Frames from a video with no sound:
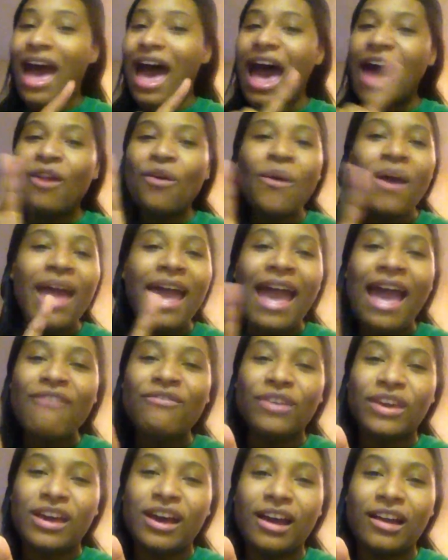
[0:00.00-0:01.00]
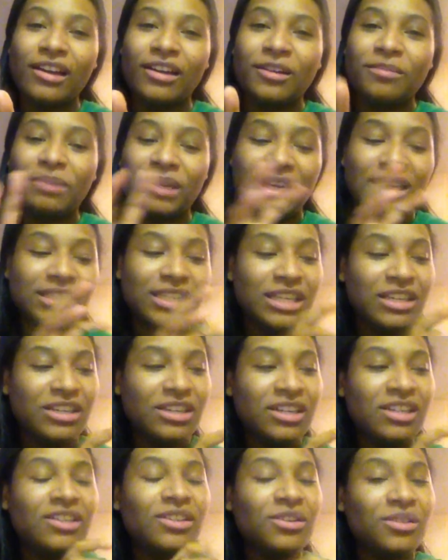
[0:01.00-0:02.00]
I don't have a color because he
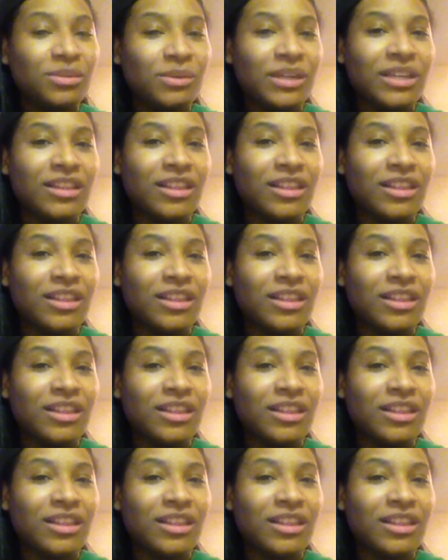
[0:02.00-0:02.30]
could use one